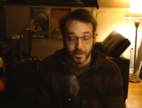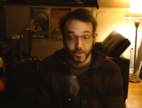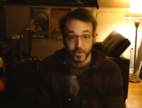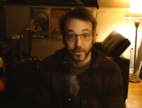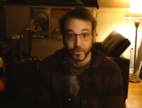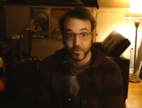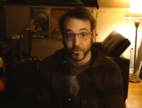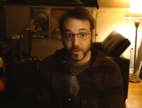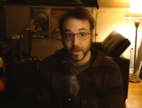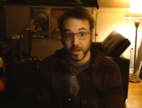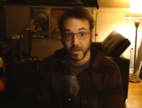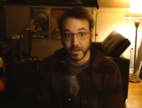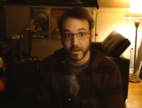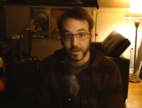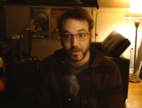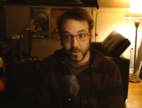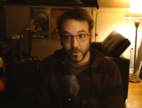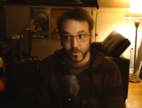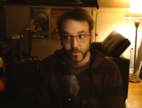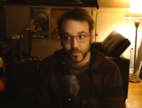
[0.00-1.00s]
Oh, you gotta
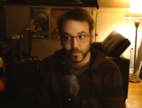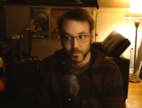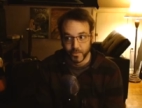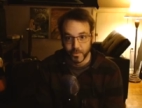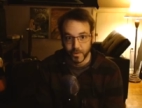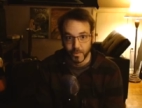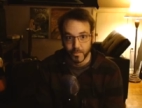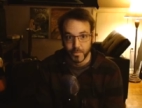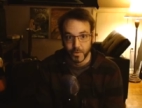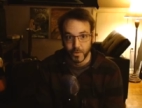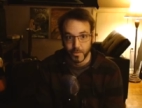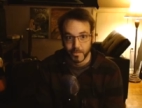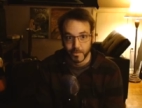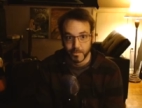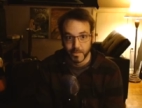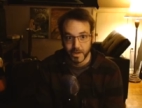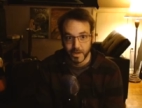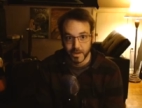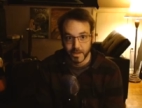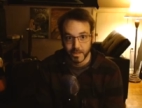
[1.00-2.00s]
go. You're
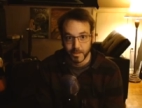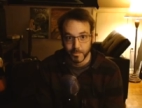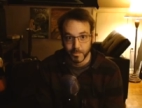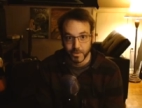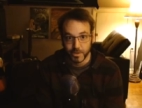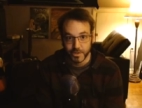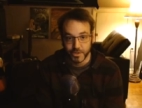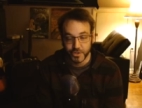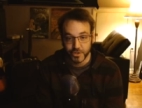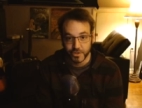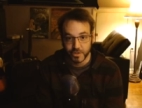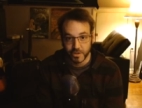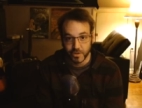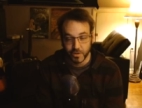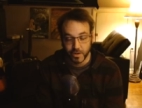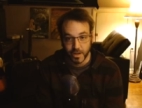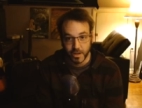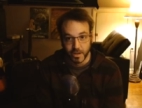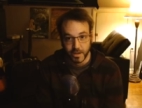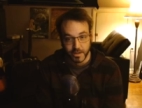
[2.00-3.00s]
pooping behind the bush.
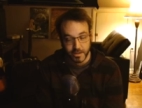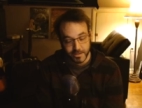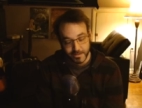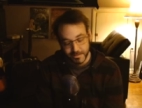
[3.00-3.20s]
Okay.